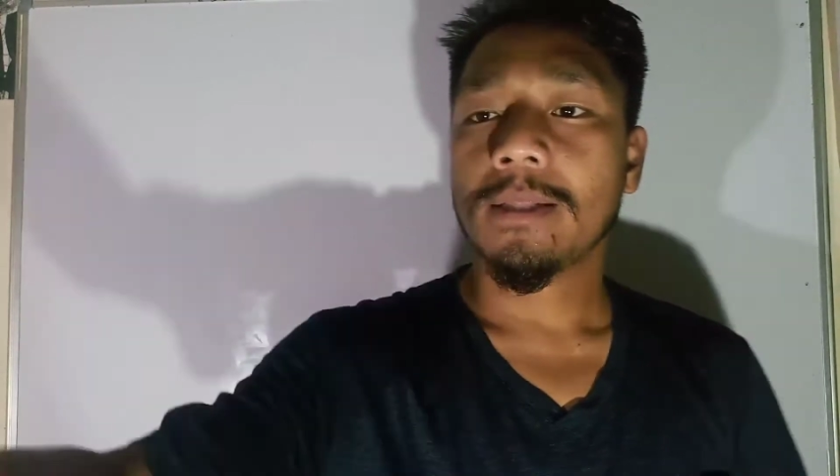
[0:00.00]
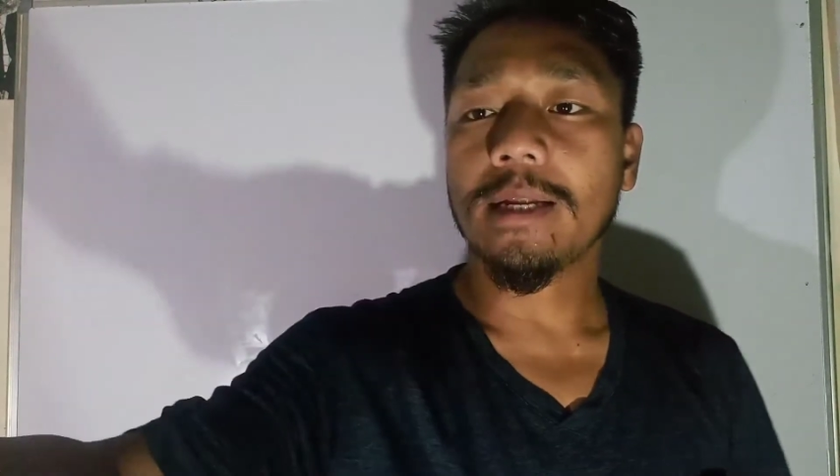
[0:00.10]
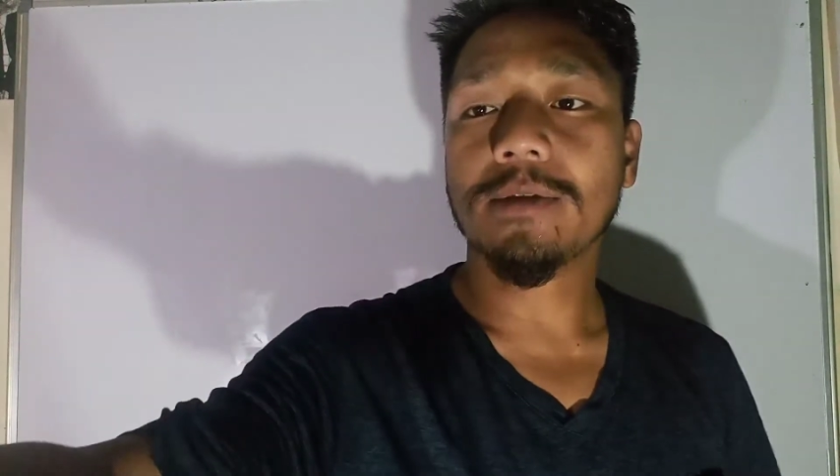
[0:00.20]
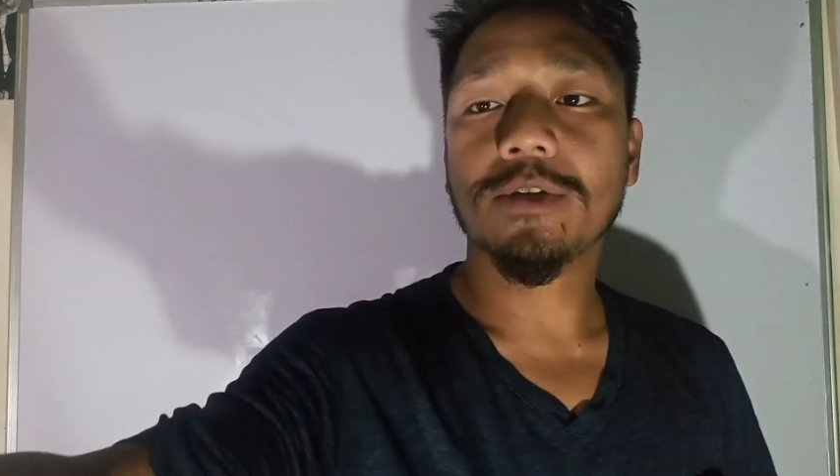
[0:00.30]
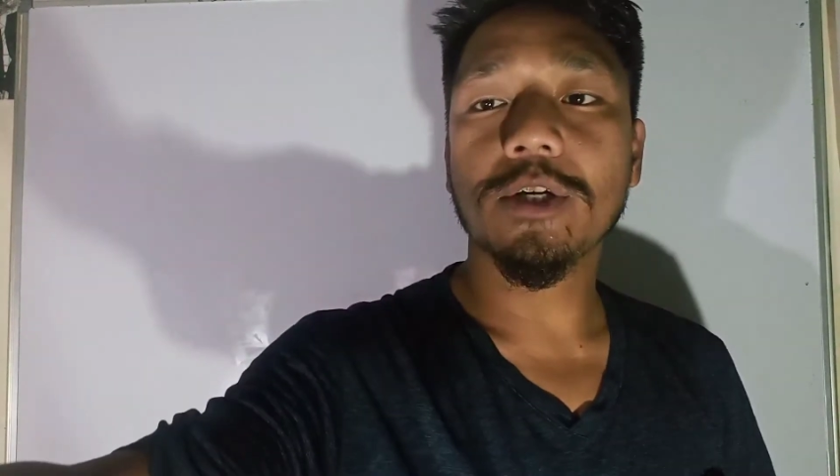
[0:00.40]

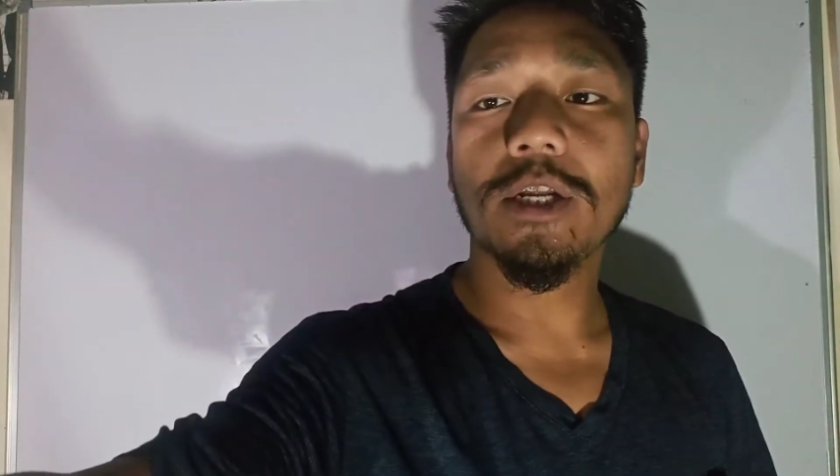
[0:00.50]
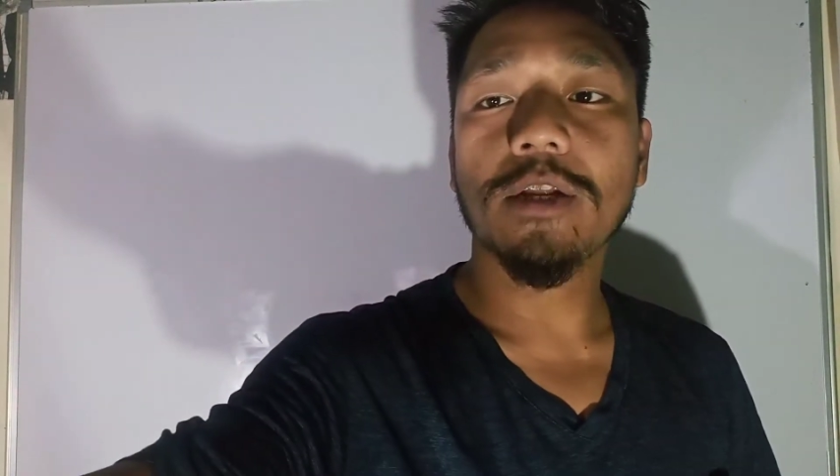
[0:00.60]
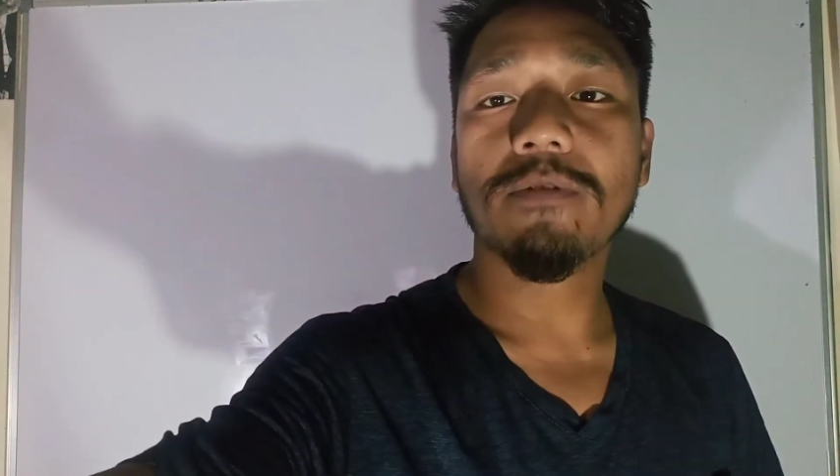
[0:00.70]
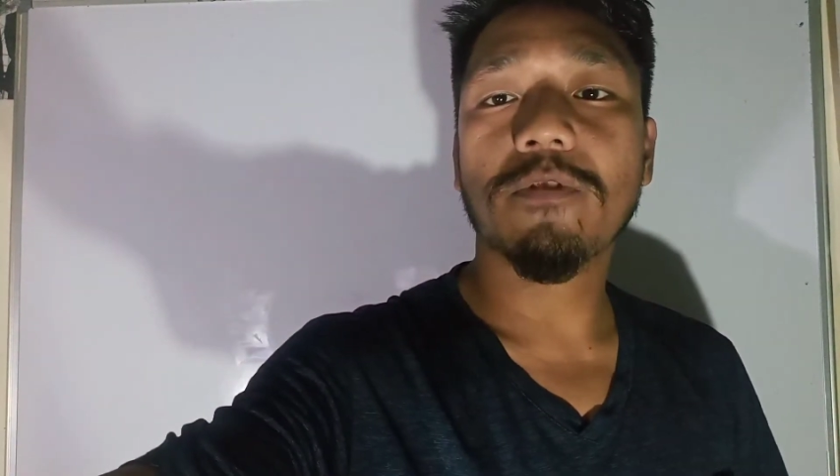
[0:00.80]
that is written in